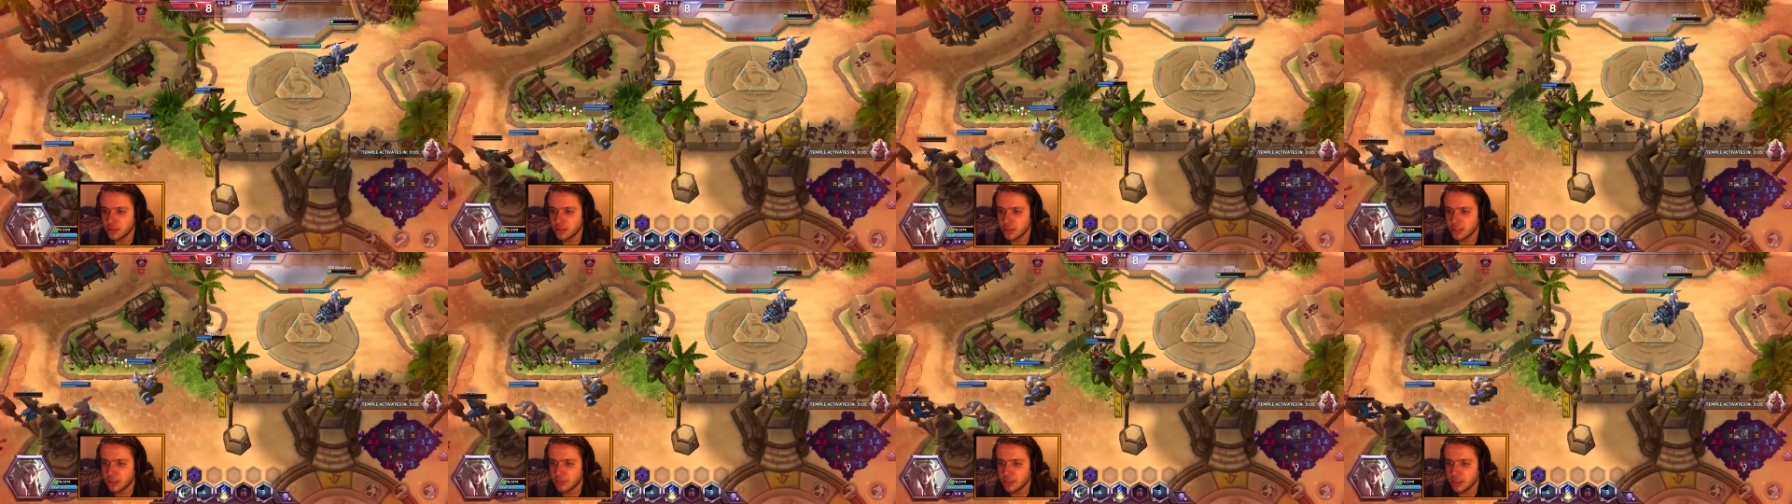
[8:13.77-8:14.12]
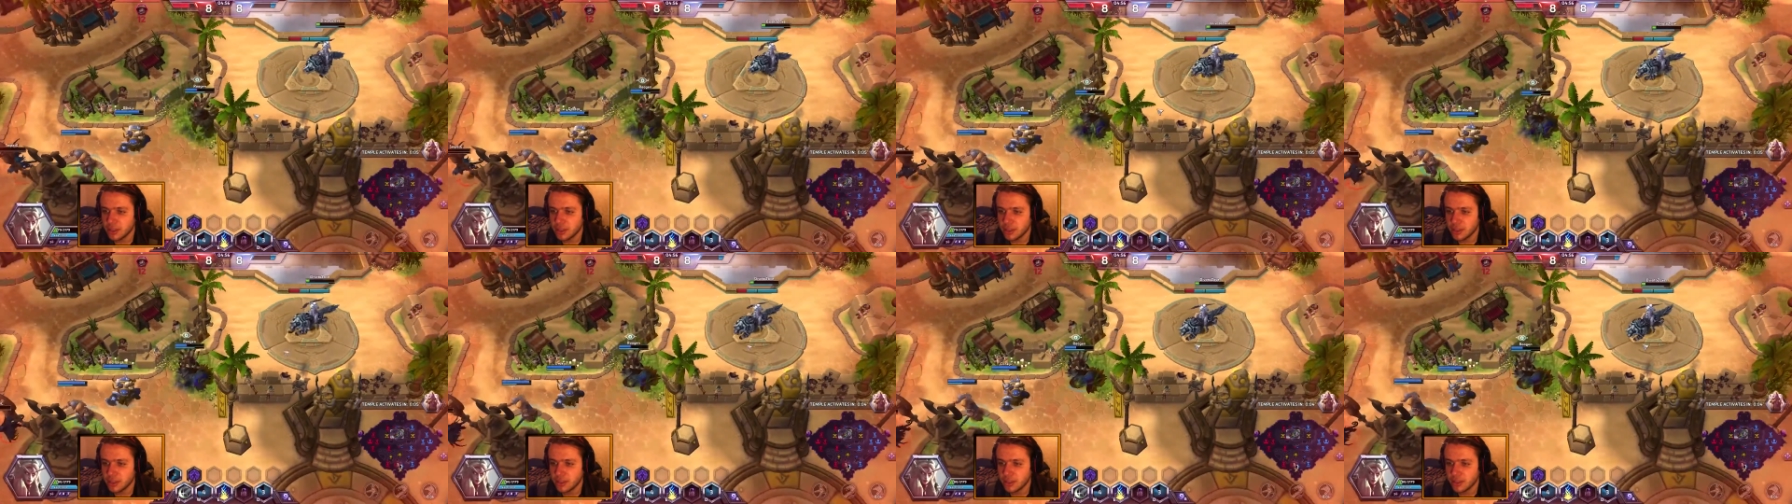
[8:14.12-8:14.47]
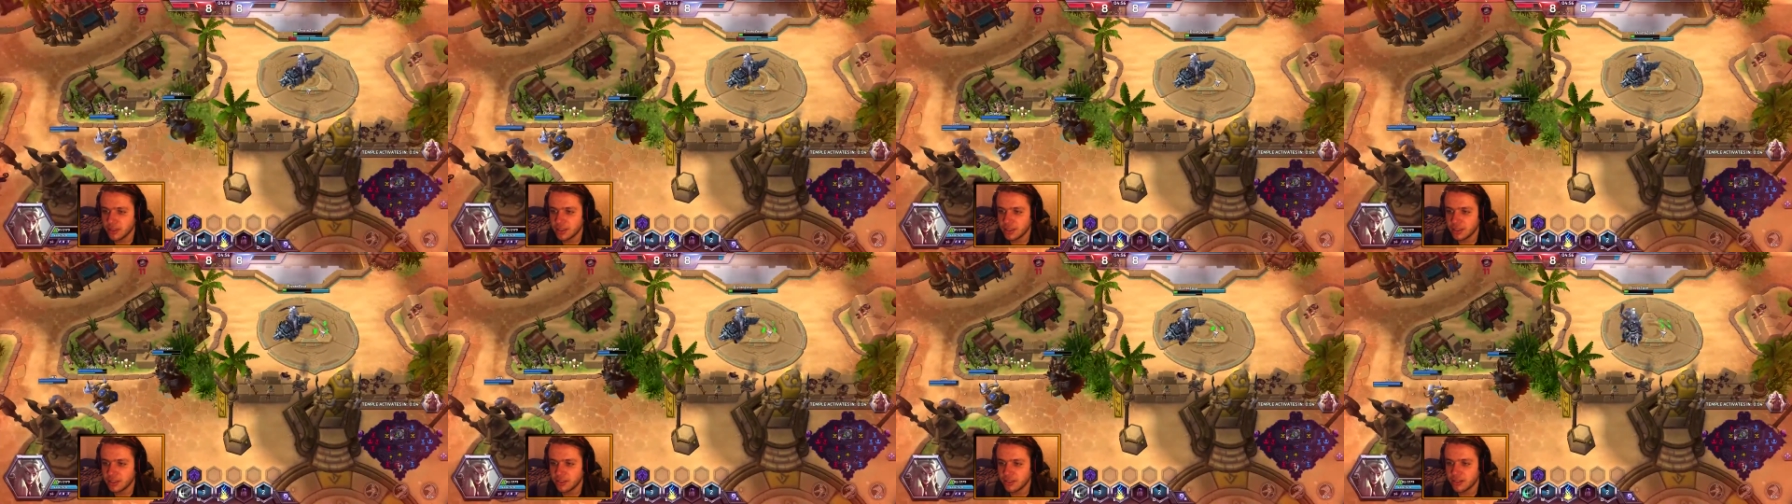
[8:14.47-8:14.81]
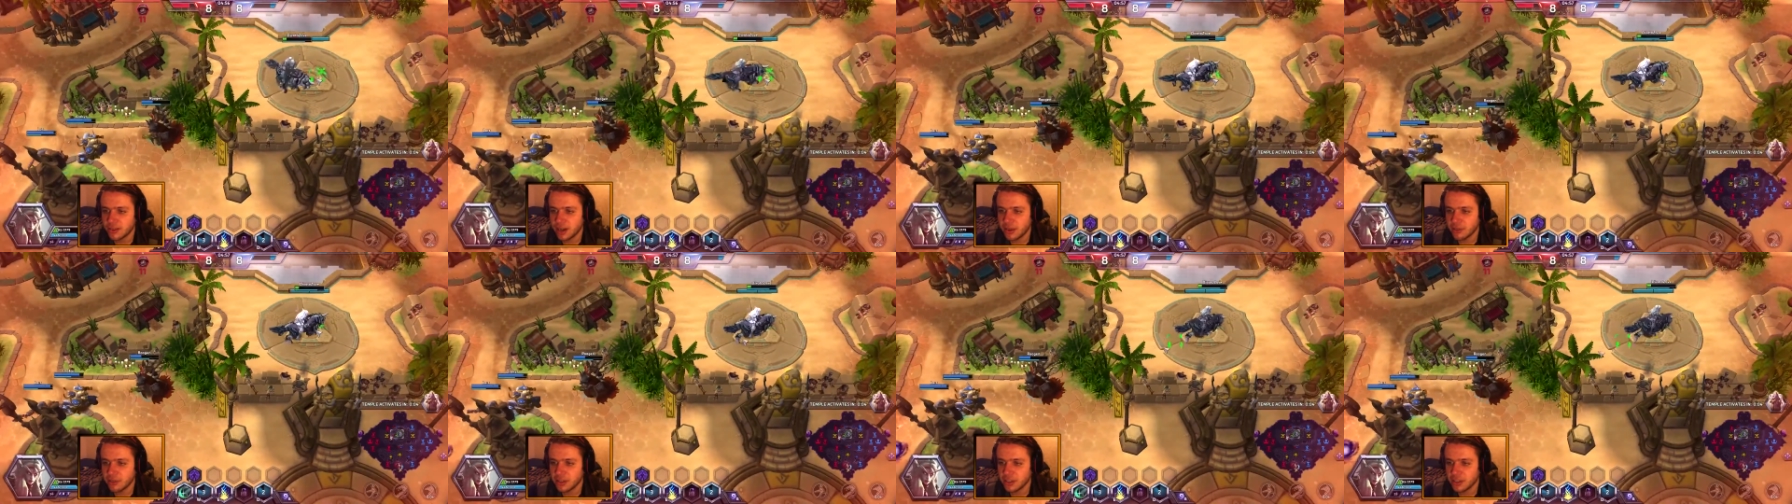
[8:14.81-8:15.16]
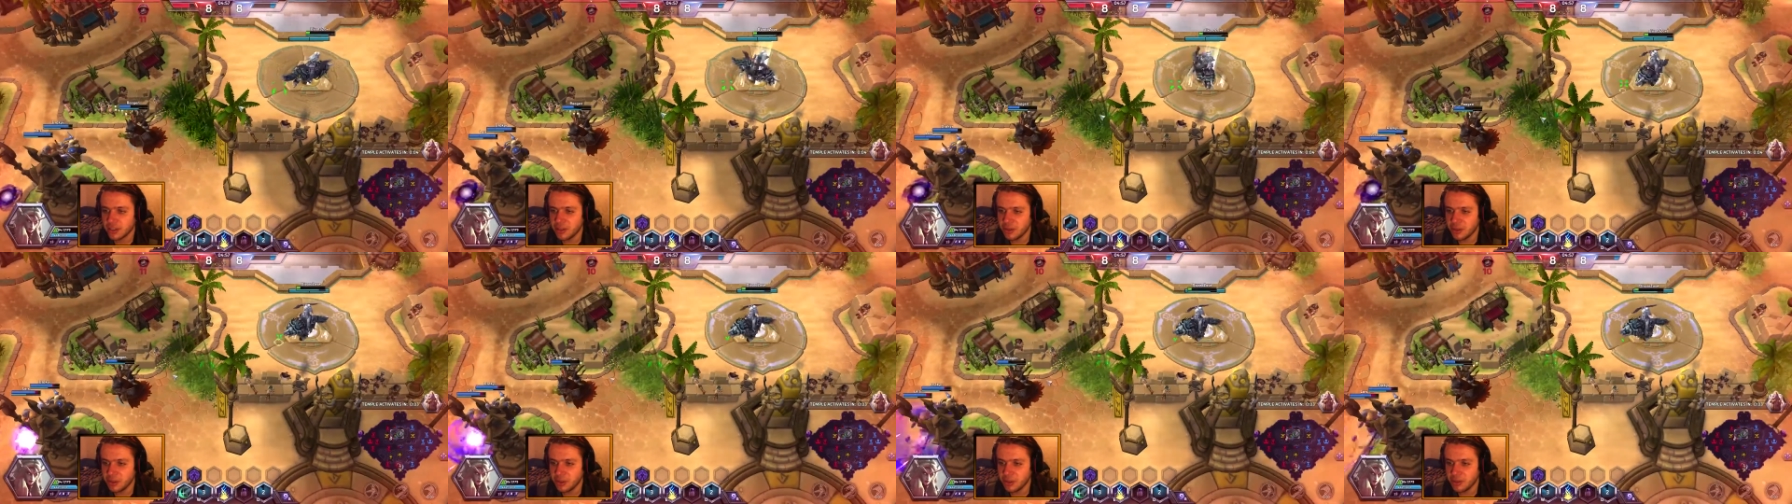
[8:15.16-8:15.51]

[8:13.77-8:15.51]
Come on, grab the Q on